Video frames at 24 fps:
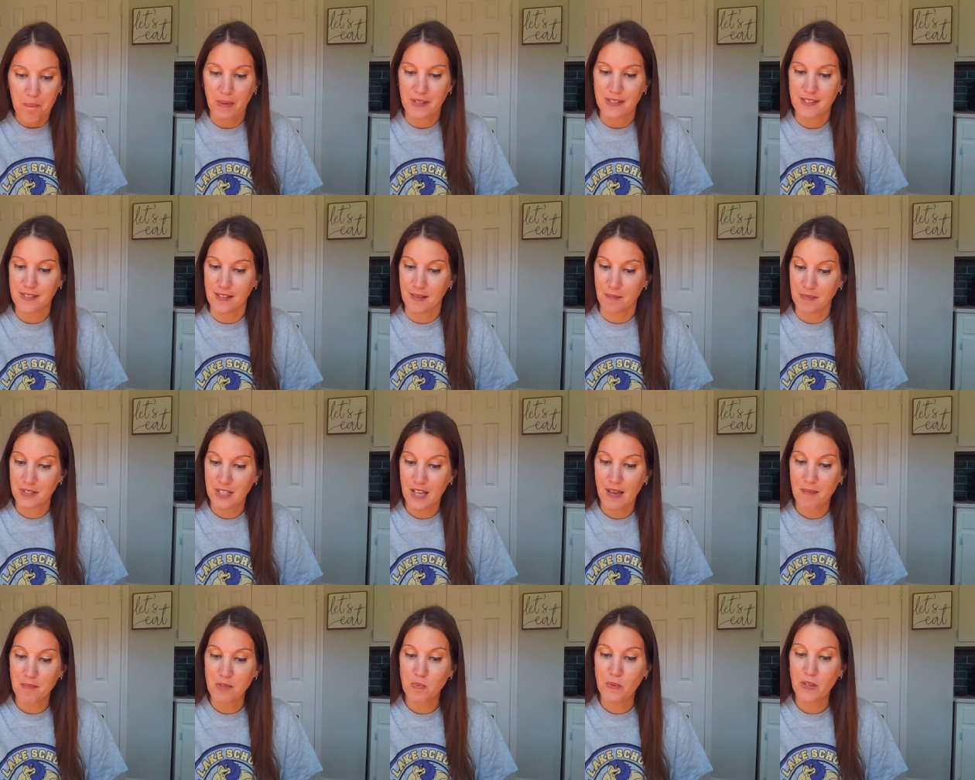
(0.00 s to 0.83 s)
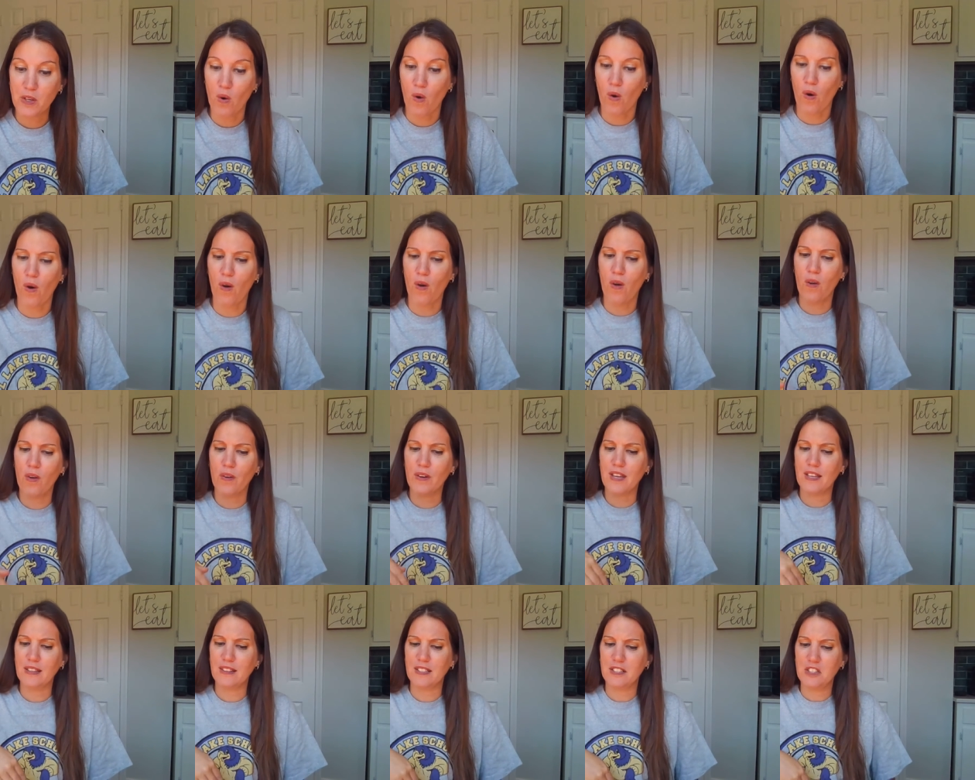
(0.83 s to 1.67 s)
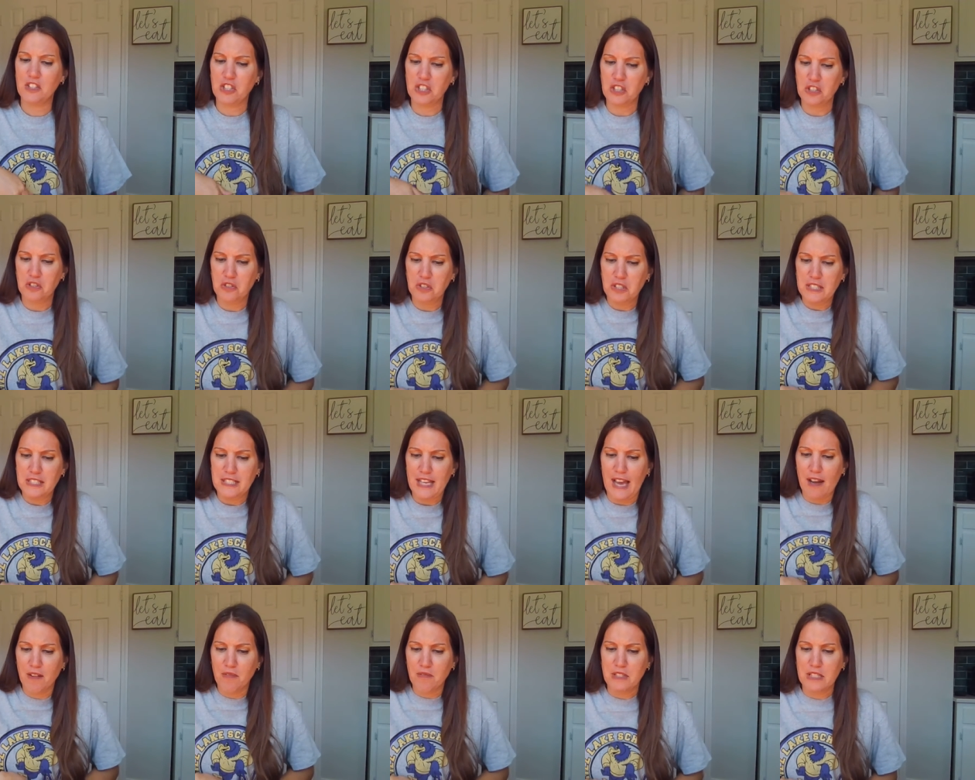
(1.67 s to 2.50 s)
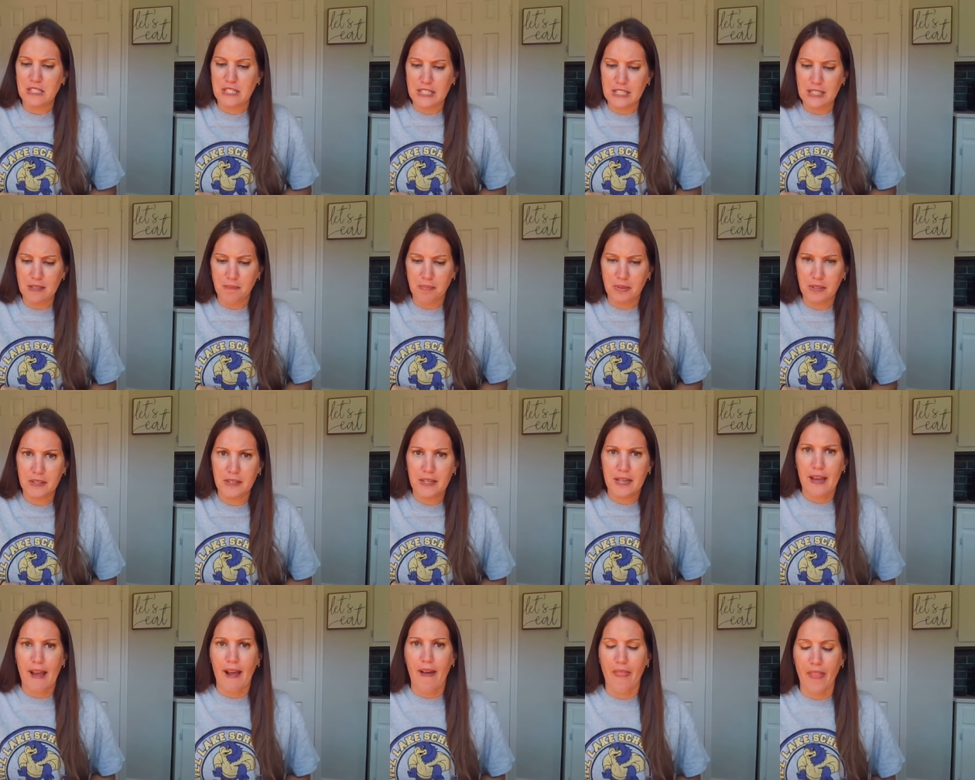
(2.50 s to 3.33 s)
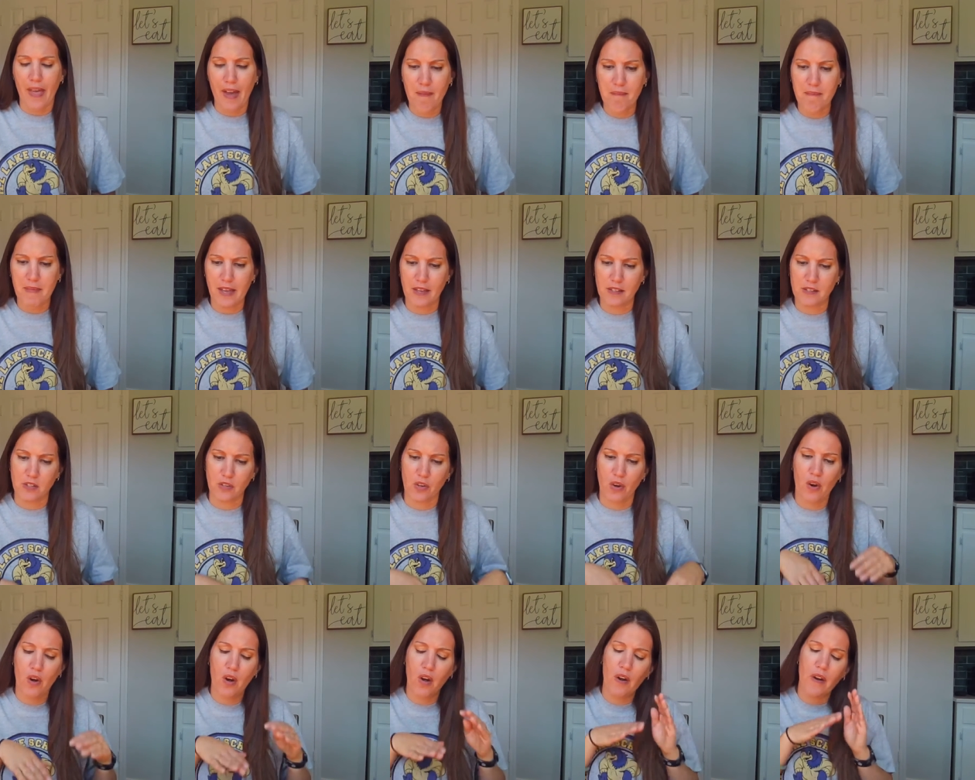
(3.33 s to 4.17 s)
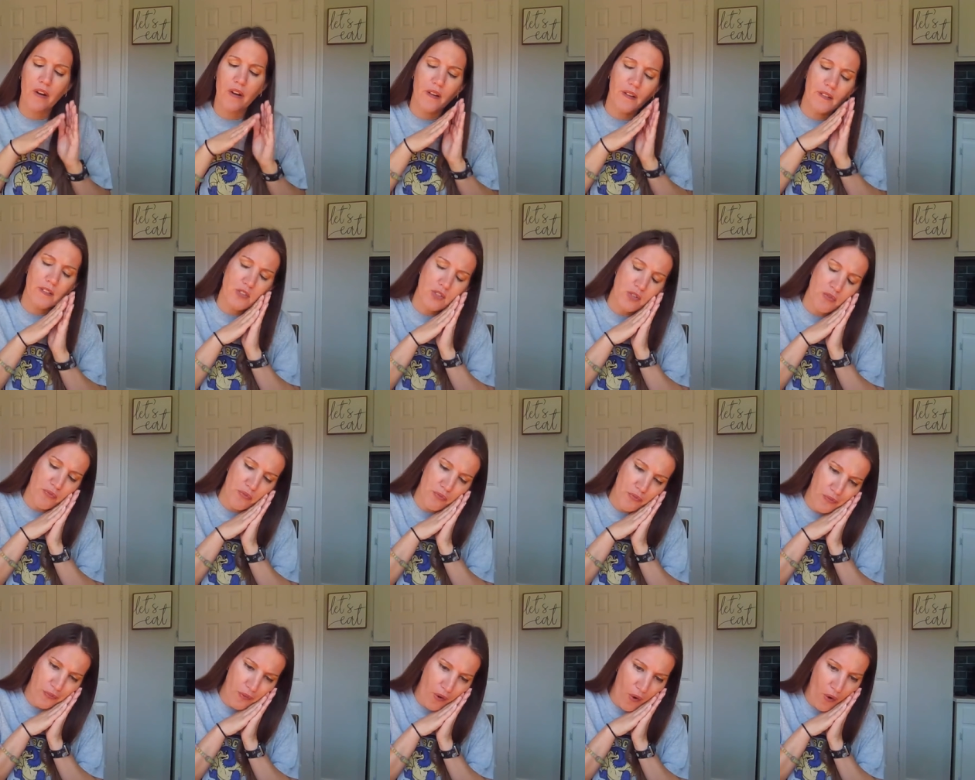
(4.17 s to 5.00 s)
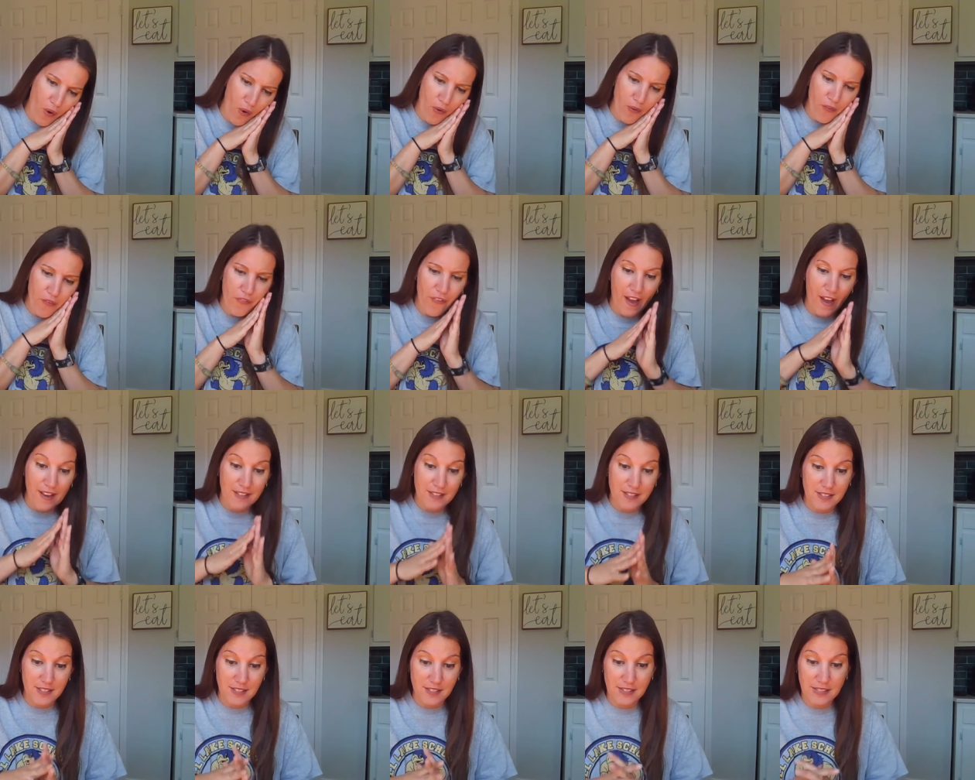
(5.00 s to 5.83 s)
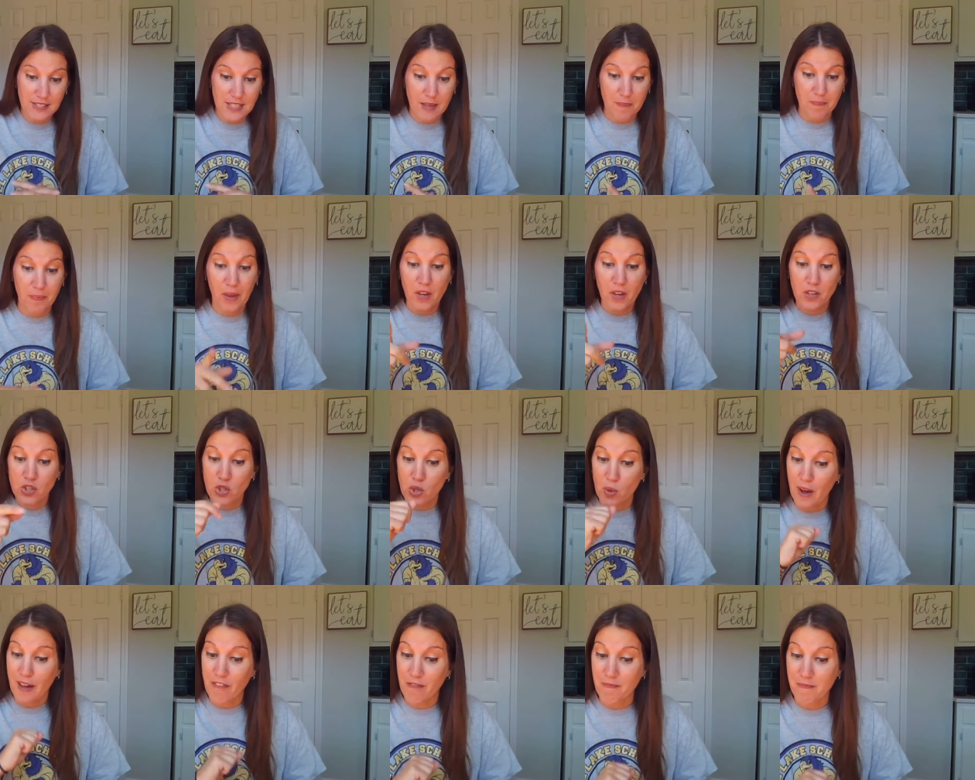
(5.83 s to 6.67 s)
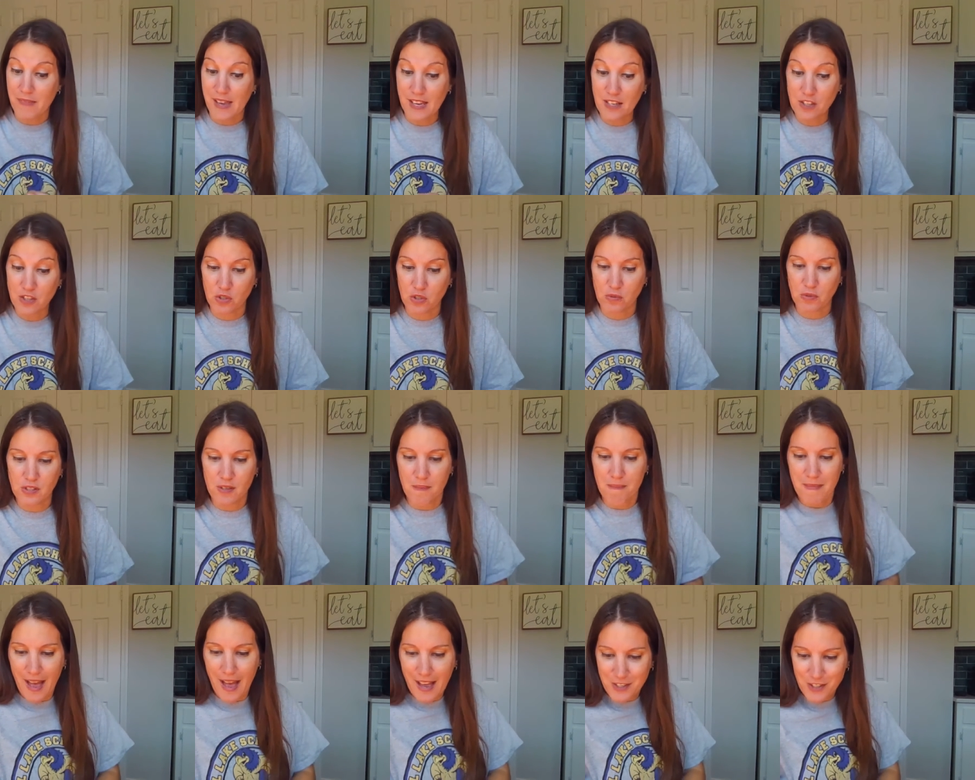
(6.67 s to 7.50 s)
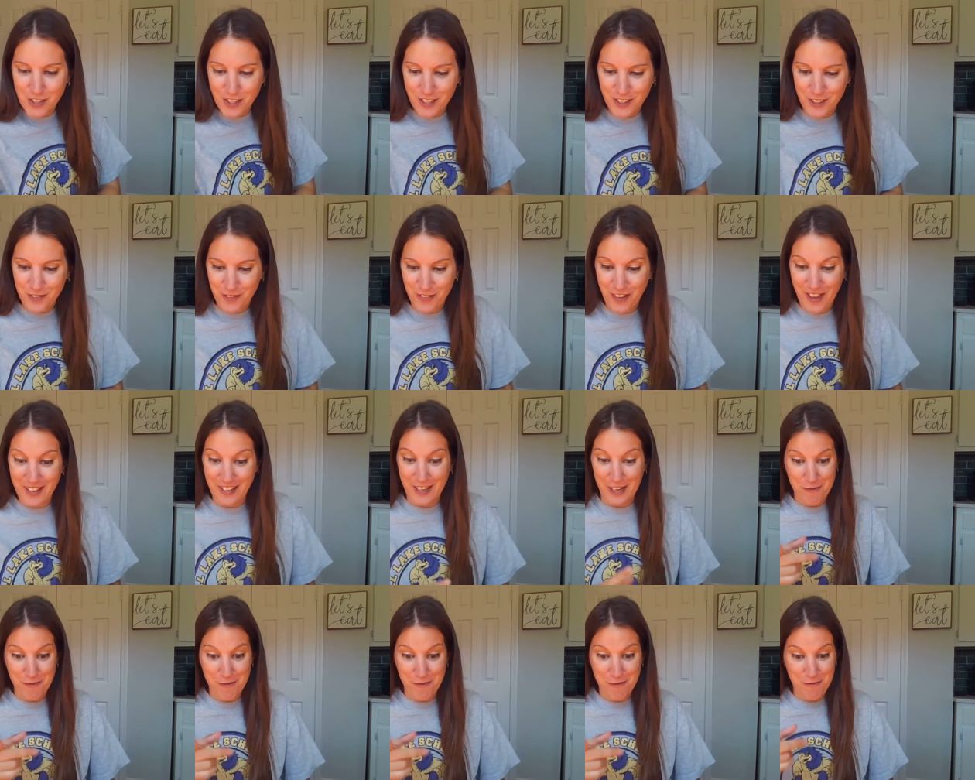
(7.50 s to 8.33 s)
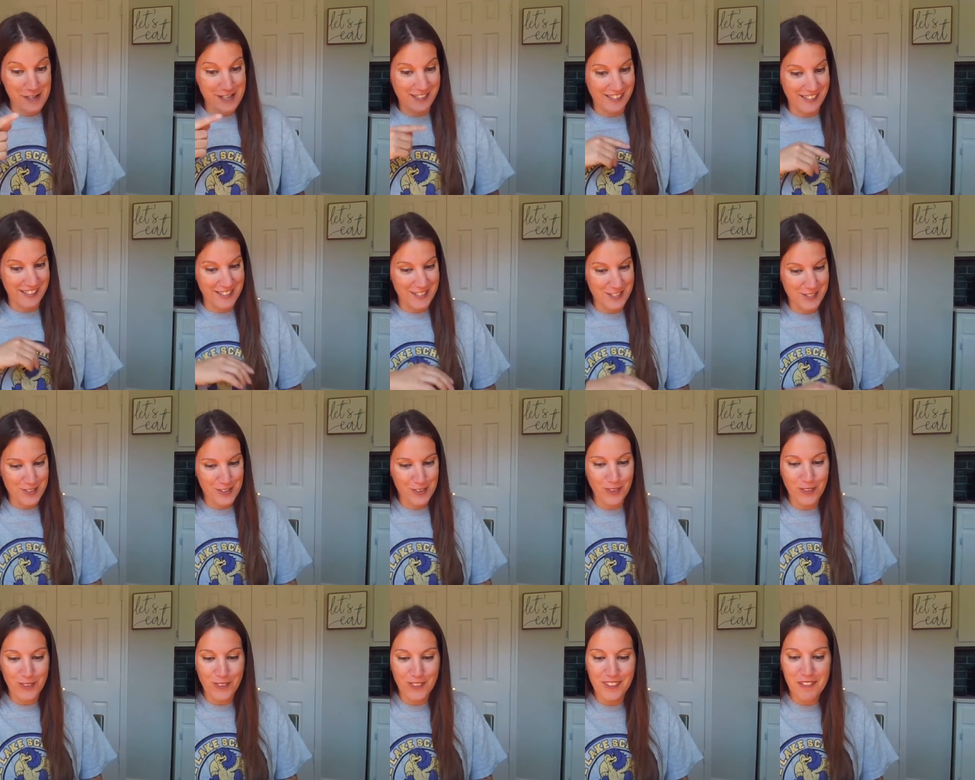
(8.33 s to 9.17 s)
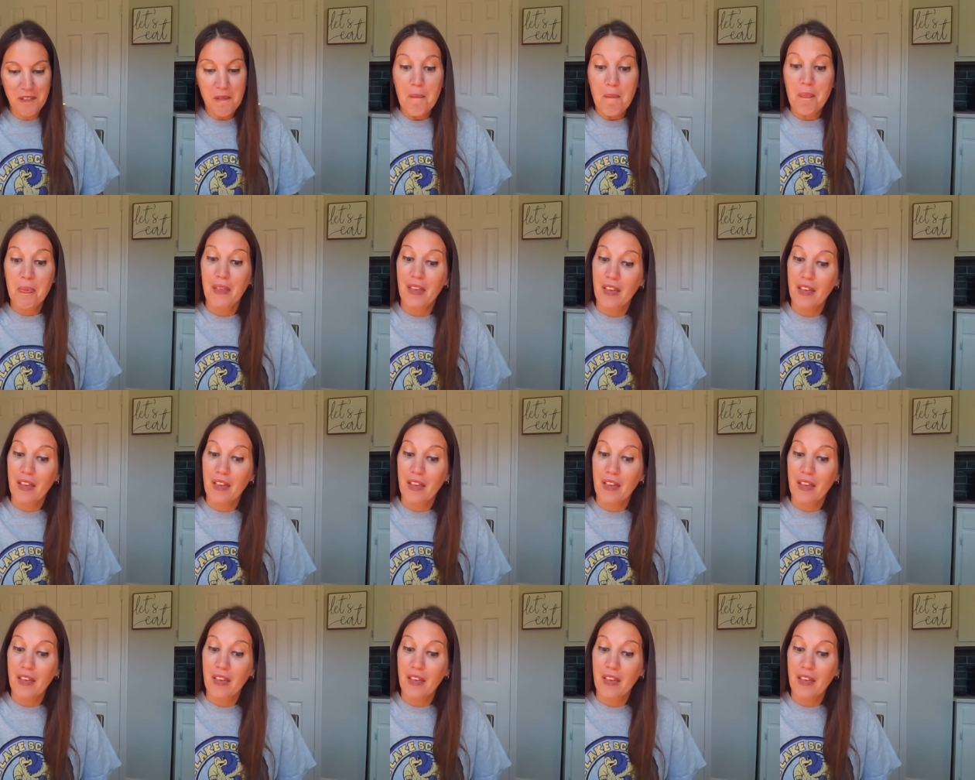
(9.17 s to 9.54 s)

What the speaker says: But sometimes we all get the jitters down deep, and that makes it hard to fall fast asleep. So I've made you some magic confetti. It really is cool.